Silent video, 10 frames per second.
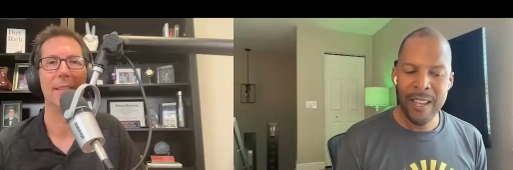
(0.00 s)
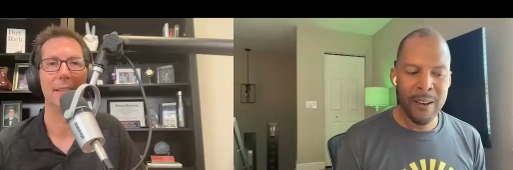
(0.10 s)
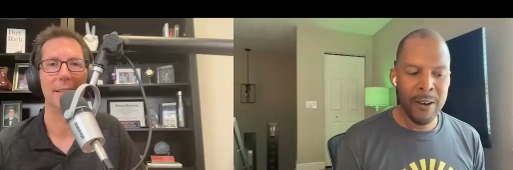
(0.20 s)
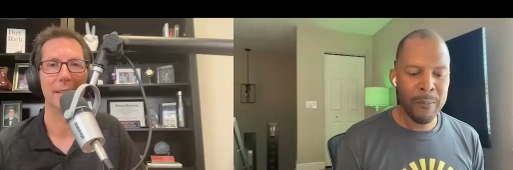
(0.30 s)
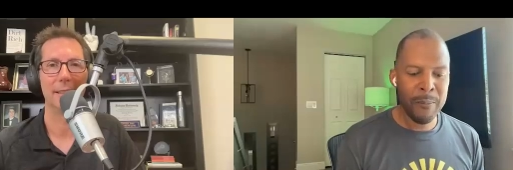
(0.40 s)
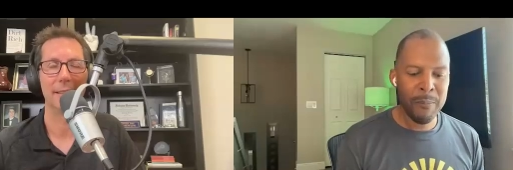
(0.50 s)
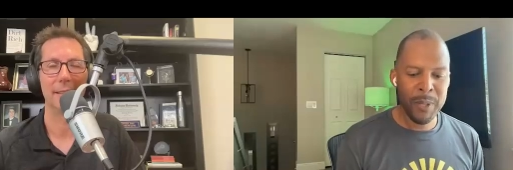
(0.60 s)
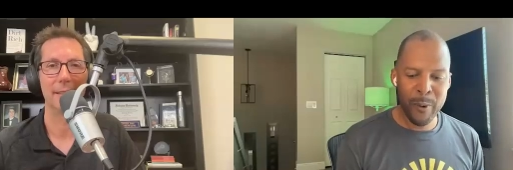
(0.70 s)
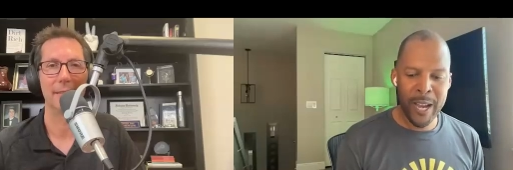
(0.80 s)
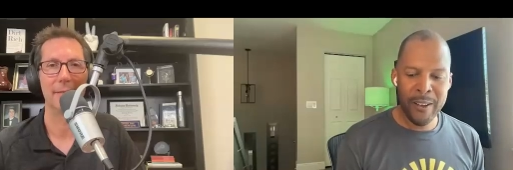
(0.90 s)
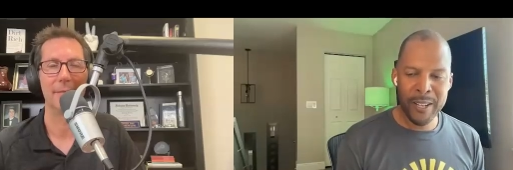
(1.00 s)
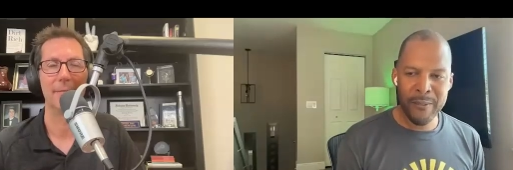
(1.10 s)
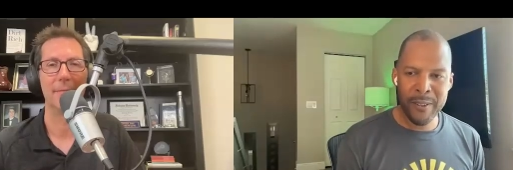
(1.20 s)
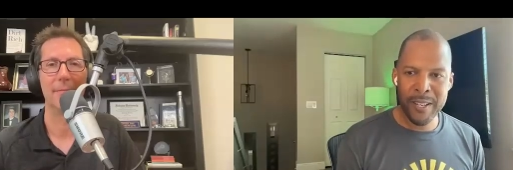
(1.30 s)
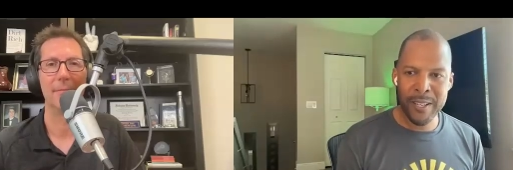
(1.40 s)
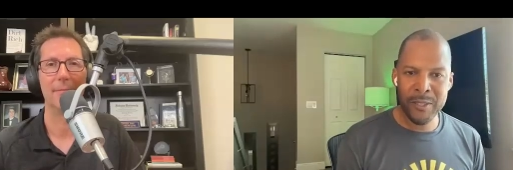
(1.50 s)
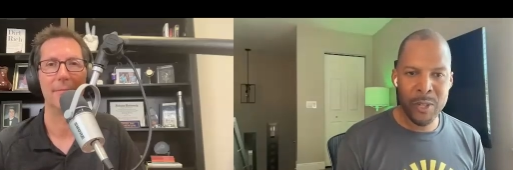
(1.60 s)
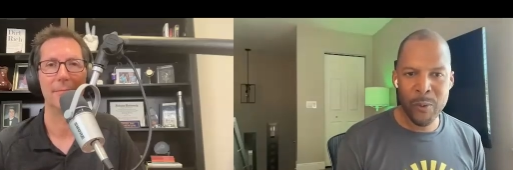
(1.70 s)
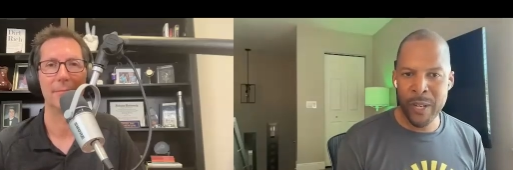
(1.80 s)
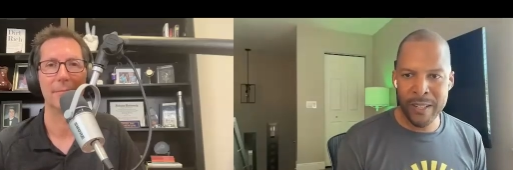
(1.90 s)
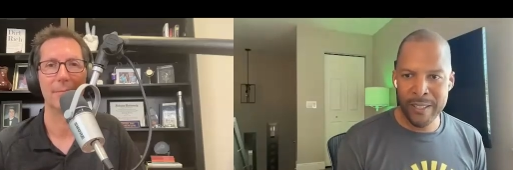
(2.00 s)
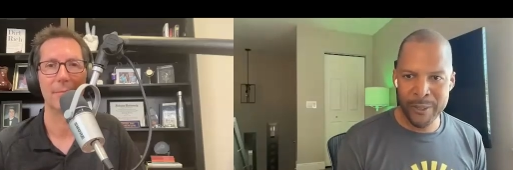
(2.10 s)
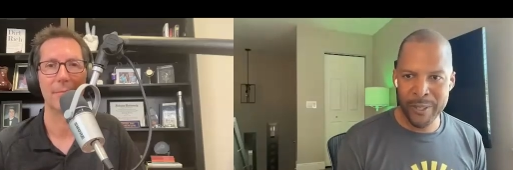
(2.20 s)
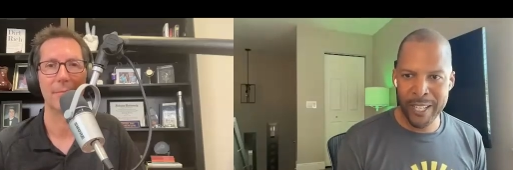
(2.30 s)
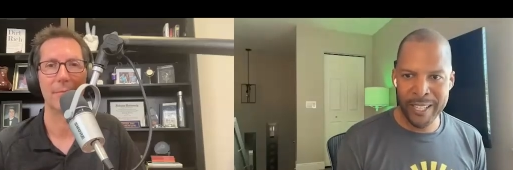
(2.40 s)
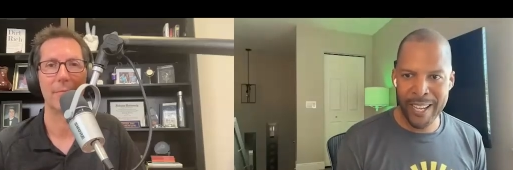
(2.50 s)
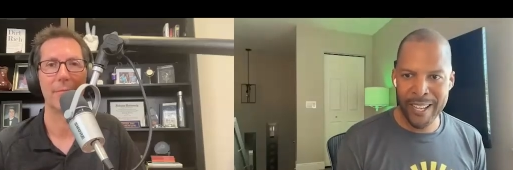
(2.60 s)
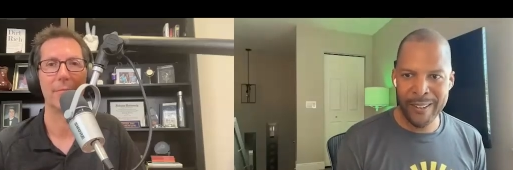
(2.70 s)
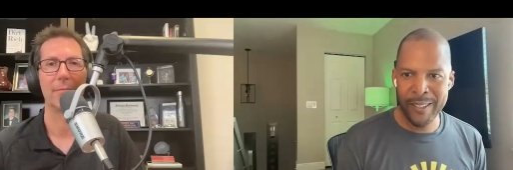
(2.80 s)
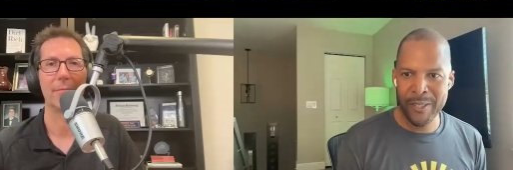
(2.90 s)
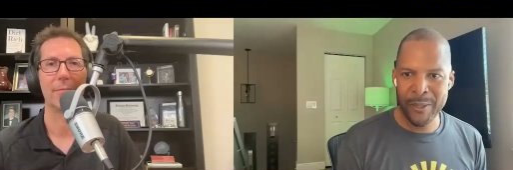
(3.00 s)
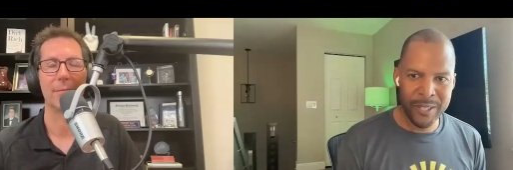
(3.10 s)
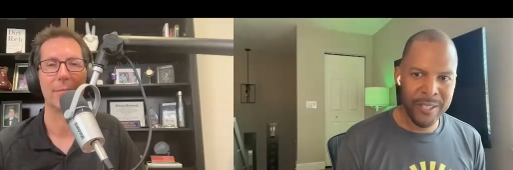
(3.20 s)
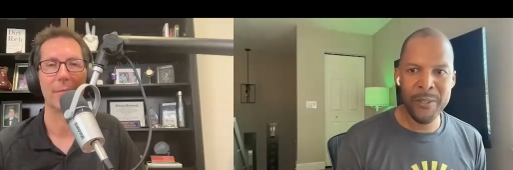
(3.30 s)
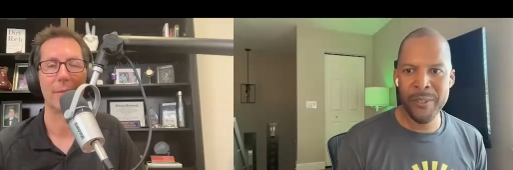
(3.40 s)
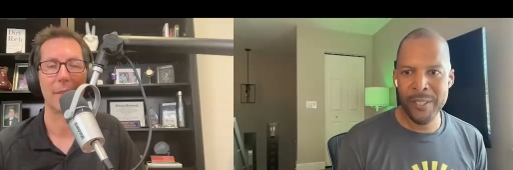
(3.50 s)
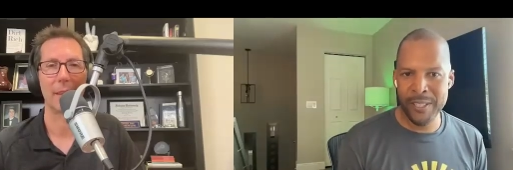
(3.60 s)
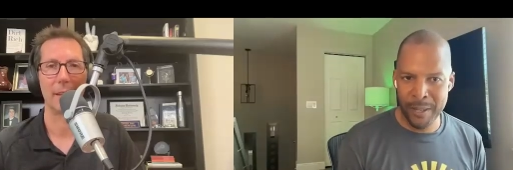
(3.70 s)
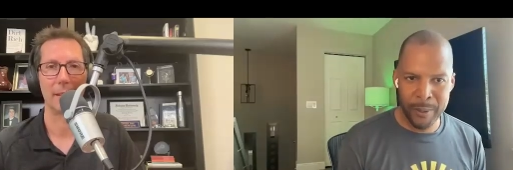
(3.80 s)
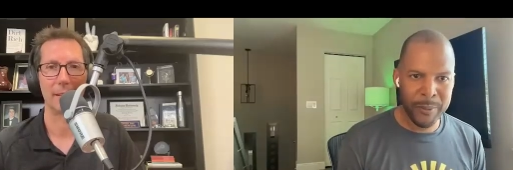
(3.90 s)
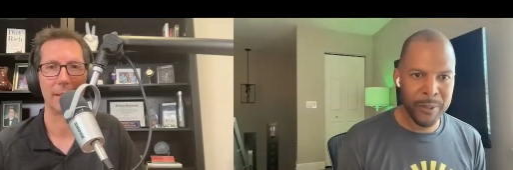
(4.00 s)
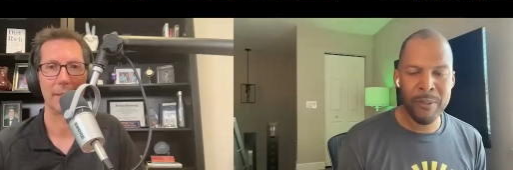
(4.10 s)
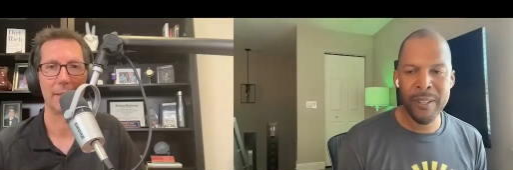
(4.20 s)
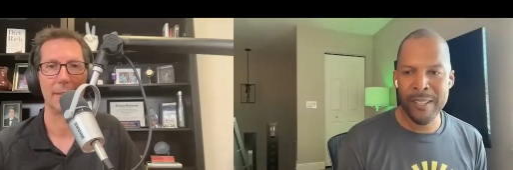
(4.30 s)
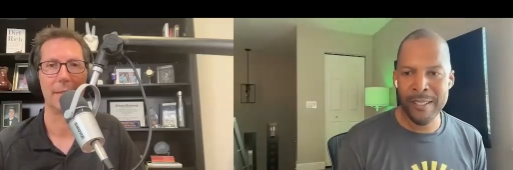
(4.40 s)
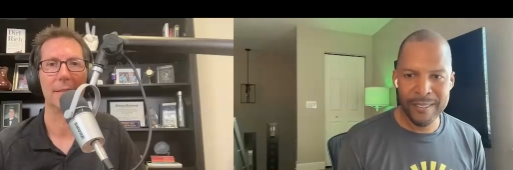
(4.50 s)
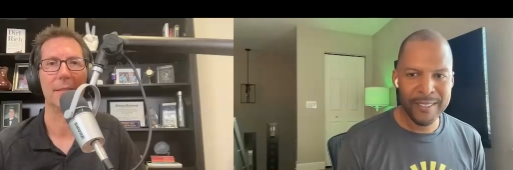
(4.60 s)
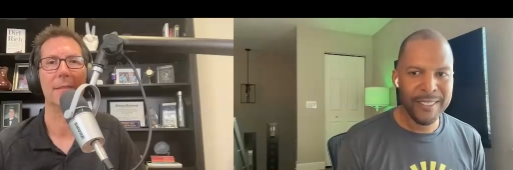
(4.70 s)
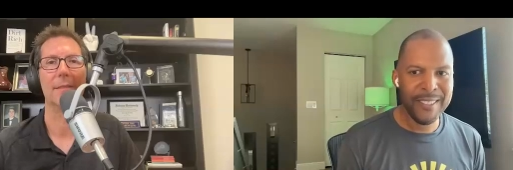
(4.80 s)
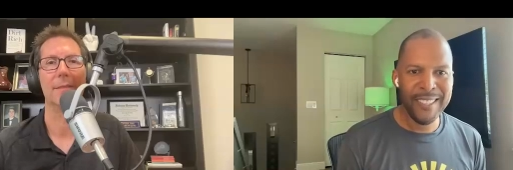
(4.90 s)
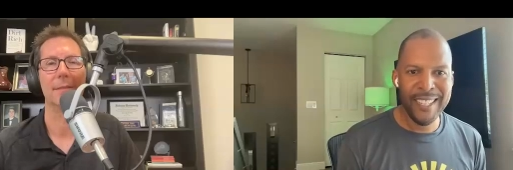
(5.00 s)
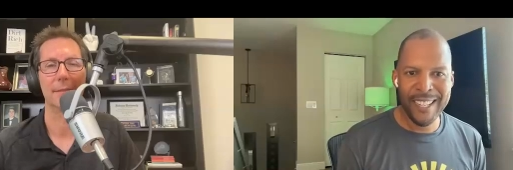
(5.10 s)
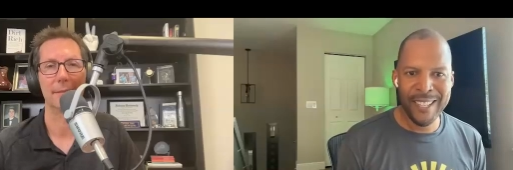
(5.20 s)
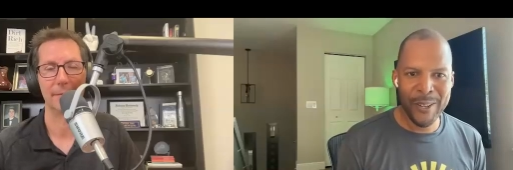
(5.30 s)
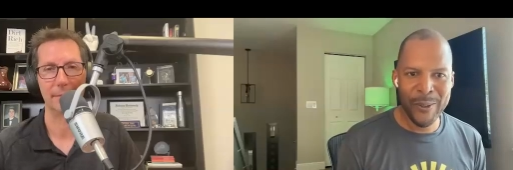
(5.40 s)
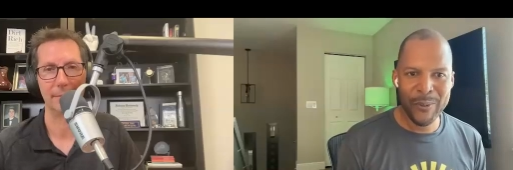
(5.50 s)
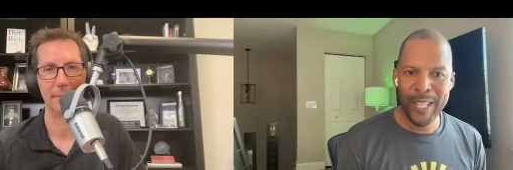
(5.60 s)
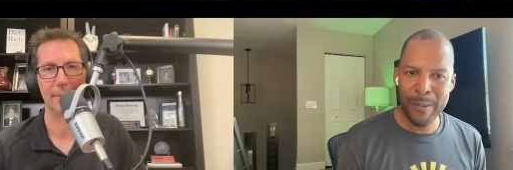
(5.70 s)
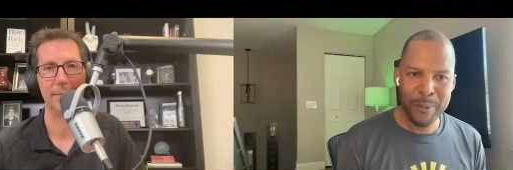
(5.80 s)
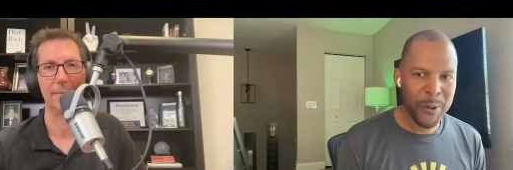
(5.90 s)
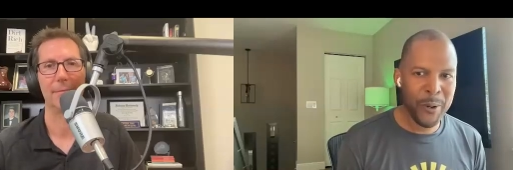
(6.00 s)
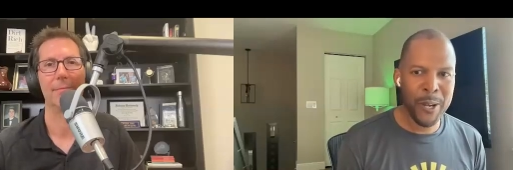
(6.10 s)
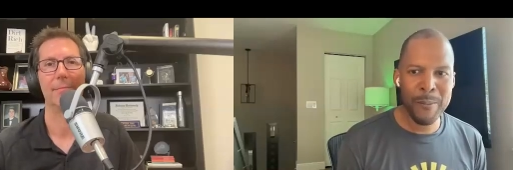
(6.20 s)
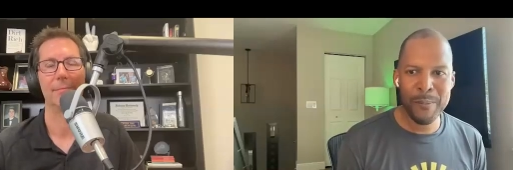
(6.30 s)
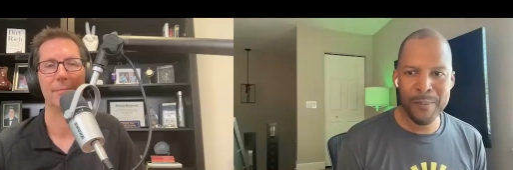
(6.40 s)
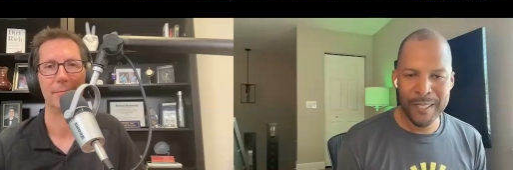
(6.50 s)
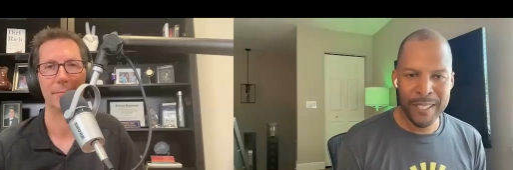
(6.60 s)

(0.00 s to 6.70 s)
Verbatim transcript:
Speaker 1: Um, but the reality of it is you don't get deals like that unless you continuously step up to the plate and, you know, keep showing up